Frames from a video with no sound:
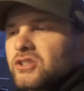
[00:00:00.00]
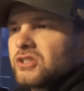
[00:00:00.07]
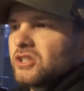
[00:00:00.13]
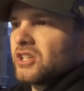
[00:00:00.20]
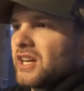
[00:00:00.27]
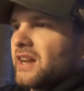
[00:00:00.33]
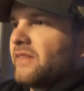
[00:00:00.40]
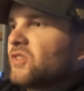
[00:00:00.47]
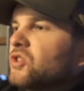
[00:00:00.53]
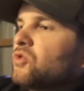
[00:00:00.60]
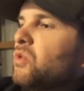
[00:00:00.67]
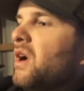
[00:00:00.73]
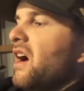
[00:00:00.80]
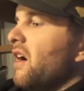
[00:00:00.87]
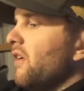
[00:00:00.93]
So you're going to have a
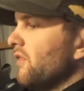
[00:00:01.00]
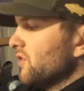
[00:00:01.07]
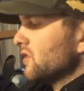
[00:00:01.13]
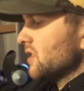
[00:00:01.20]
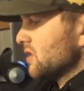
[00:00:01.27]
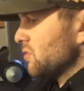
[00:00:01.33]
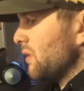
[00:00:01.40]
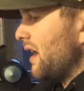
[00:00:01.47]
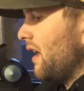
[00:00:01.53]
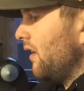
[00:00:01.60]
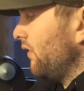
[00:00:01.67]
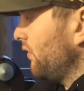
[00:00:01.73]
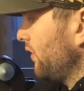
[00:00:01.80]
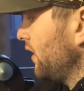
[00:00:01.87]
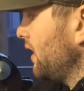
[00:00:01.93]
12 to
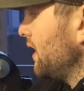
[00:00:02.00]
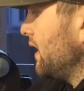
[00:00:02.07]
12